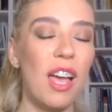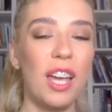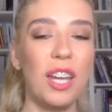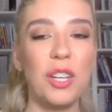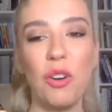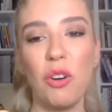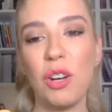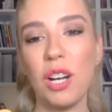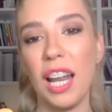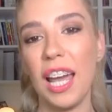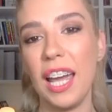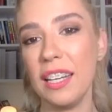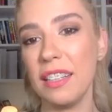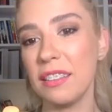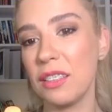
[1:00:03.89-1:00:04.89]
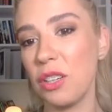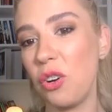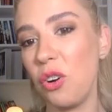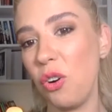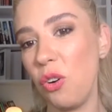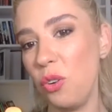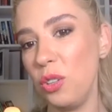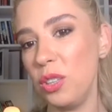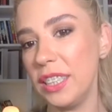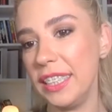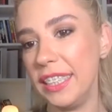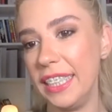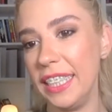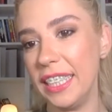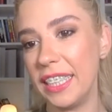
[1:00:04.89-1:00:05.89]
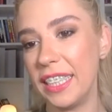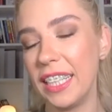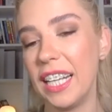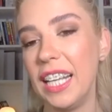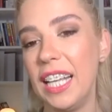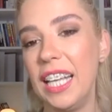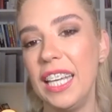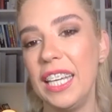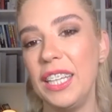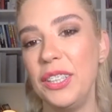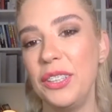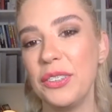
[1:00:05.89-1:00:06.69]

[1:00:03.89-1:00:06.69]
your client the whole year. You